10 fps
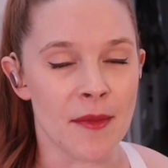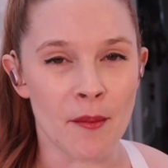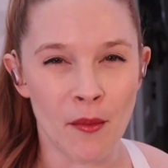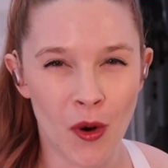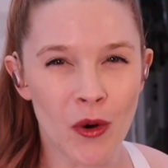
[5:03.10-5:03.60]

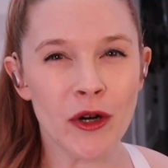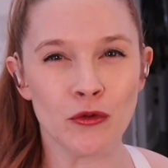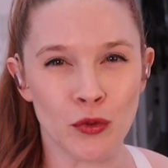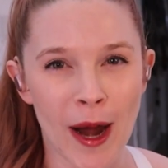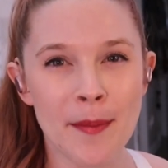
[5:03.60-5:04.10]
more
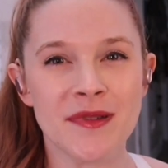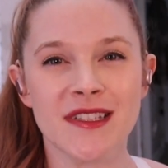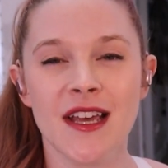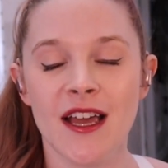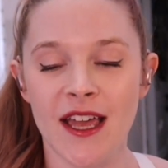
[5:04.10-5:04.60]

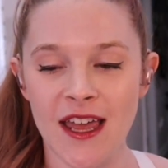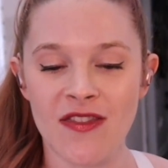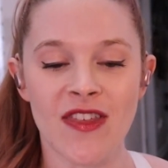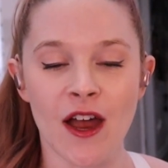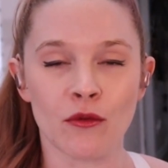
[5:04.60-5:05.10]
reps in
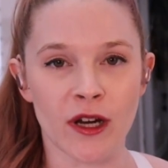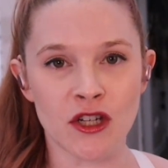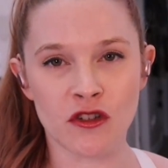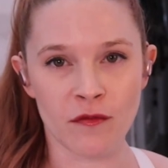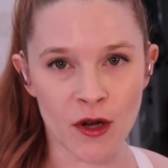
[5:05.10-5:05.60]
that
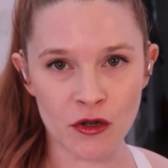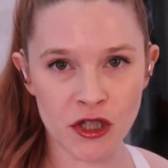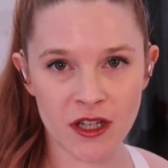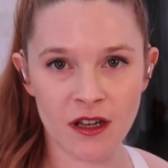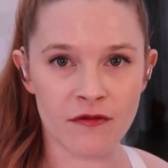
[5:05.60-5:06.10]
range of
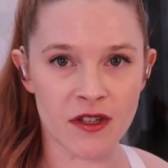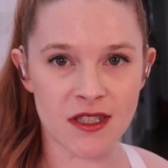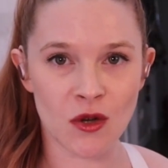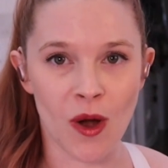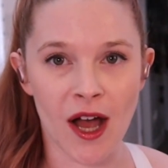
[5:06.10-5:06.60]
motion of the
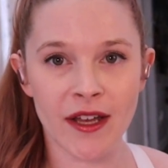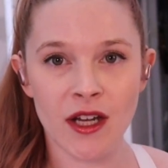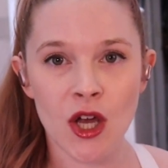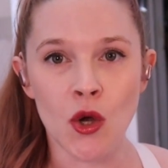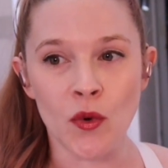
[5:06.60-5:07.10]
squat
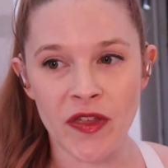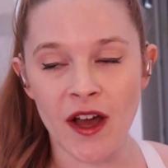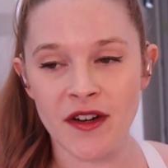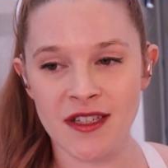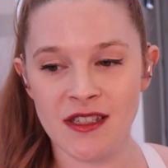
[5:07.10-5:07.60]
without
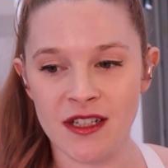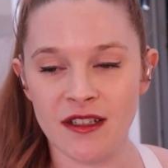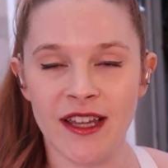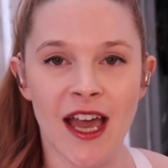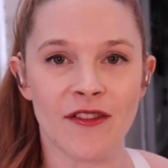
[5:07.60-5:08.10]

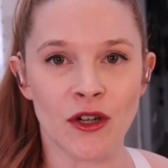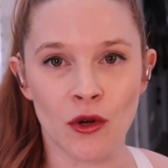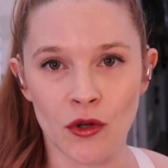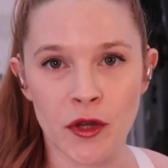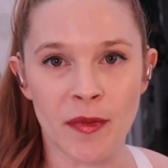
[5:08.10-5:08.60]
necessarily having to
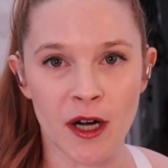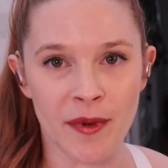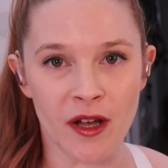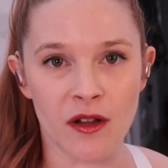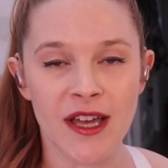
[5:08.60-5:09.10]
hold the
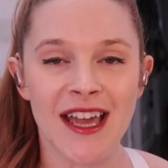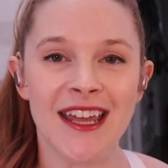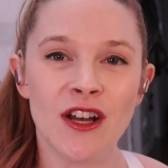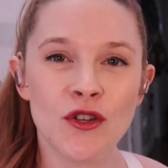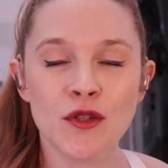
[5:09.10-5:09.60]
barbell. And
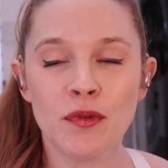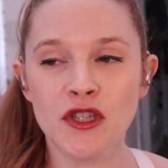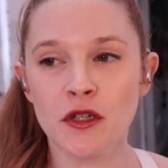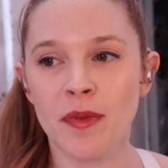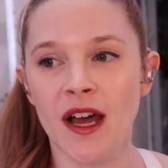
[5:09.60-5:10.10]
it also puts
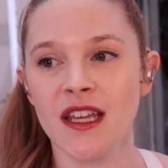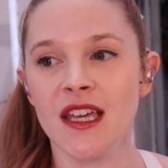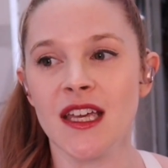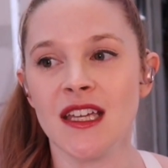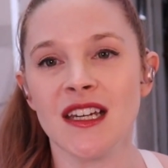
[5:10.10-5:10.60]
your body in